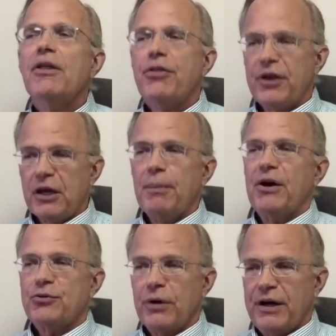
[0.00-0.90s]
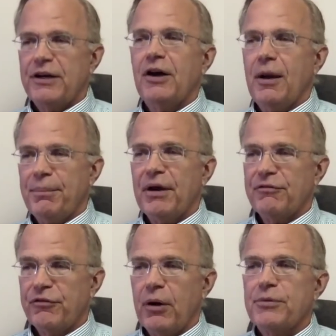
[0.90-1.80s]
think about trying a
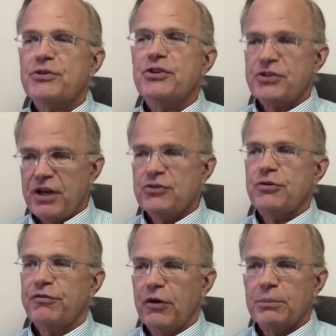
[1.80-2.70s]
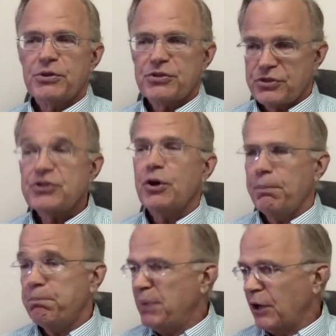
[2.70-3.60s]
compound pharmacist as your pharmacist.
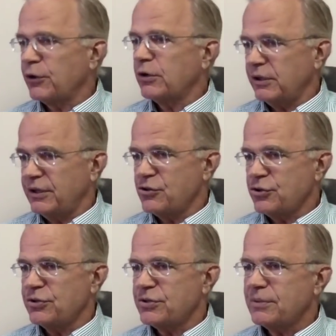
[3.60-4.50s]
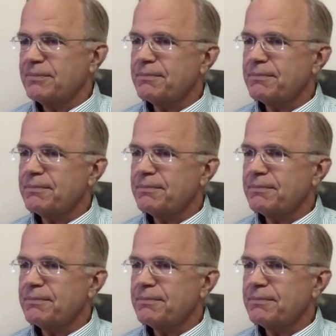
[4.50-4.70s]
They're better clinicians.